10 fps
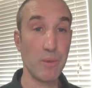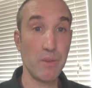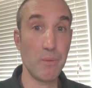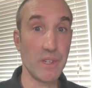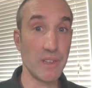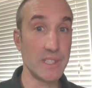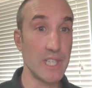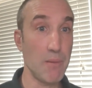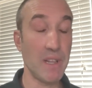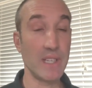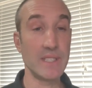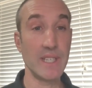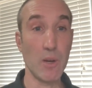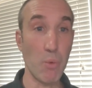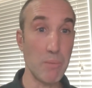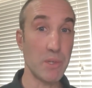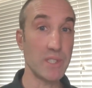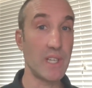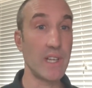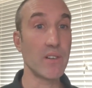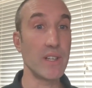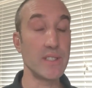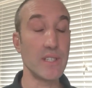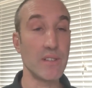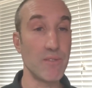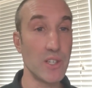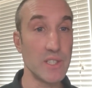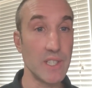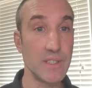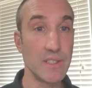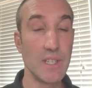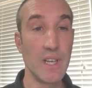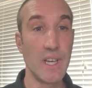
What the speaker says: we're legitimately seeing a 1% increase in conversions.